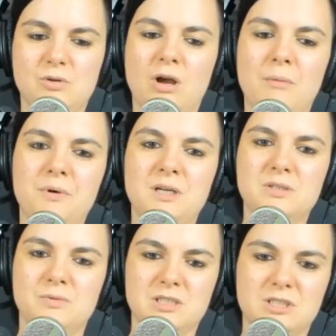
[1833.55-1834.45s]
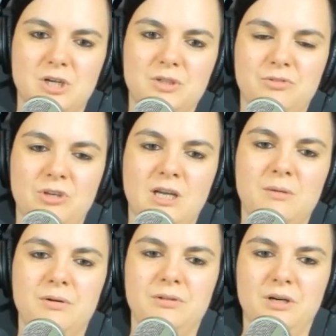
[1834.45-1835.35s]
So companies will start to think
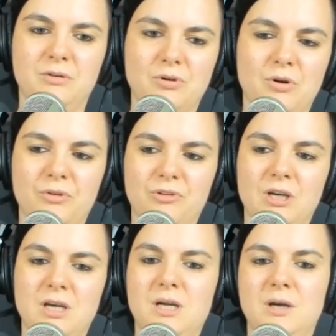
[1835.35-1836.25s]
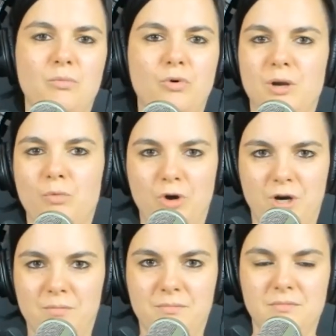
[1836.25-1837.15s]
about their growth more and more.